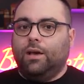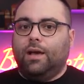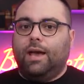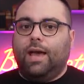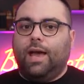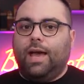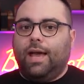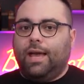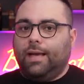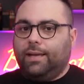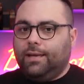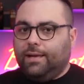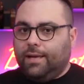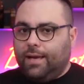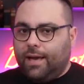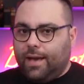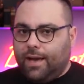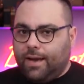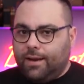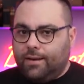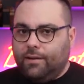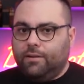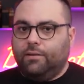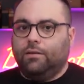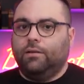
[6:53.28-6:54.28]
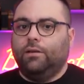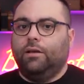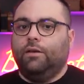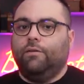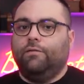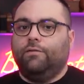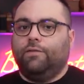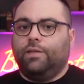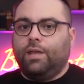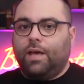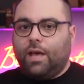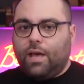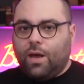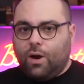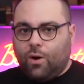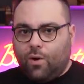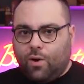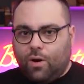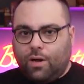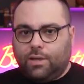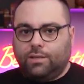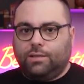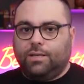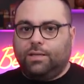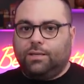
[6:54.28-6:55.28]
again, if the
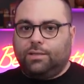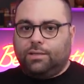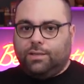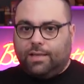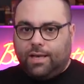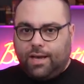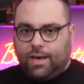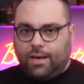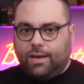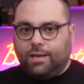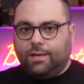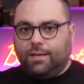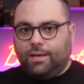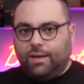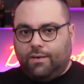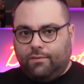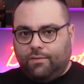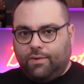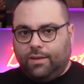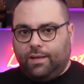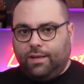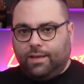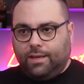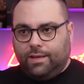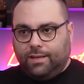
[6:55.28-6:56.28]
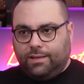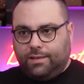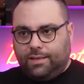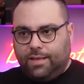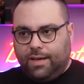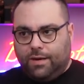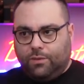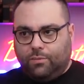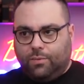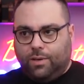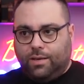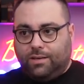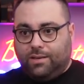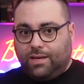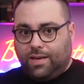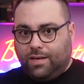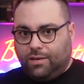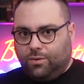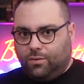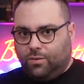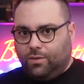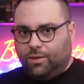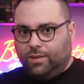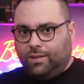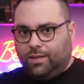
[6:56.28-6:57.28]
ROAS is there and everything is there, we're trying
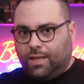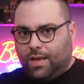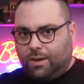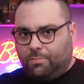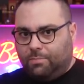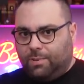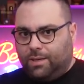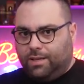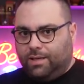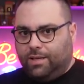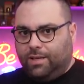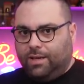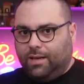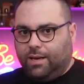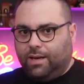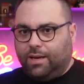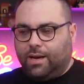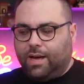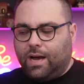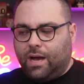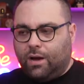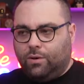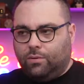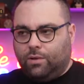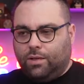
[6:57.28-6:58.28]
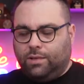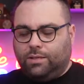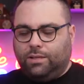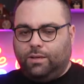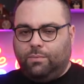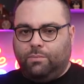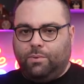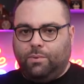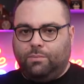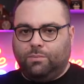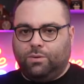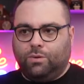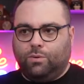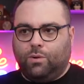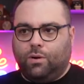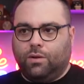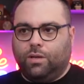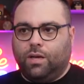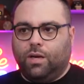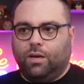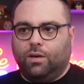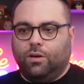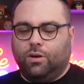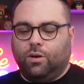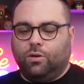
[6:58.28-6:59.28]
to interpret here how the CPM is
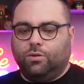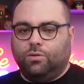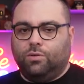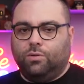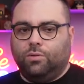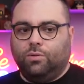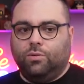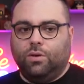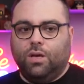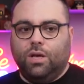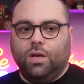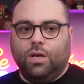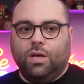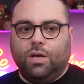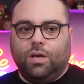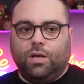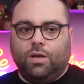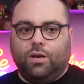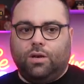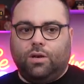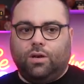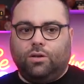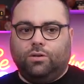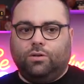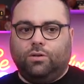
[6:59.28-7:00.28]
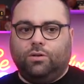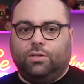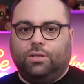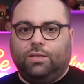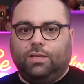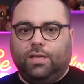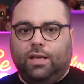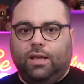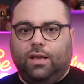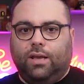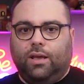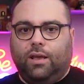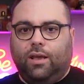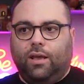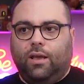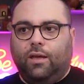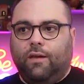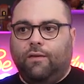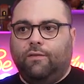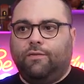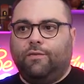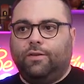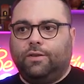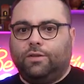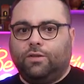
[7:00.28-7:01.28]
working, not to see
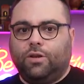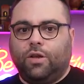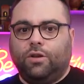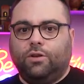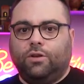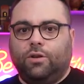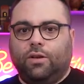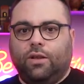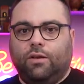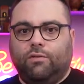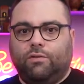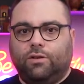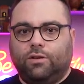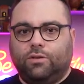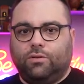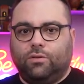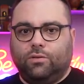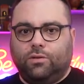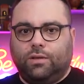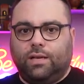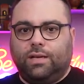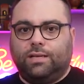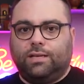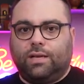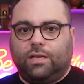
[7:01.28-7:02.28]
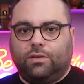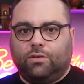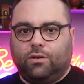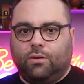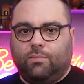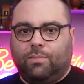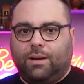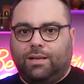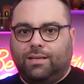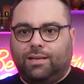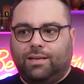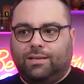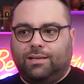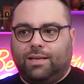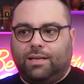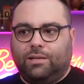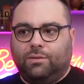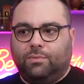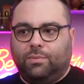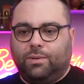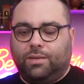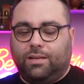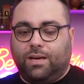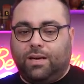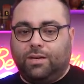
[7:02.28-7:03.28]
if it's going to give us good results or bad results.
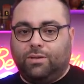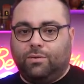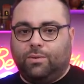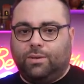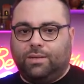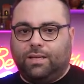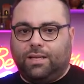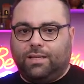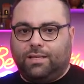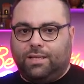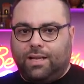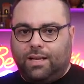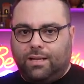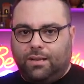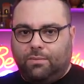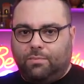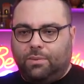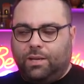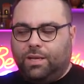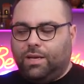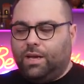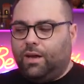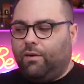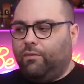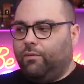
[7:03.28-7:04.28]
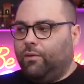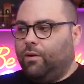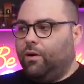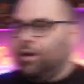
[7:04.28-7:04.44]
We try to understand the behavior.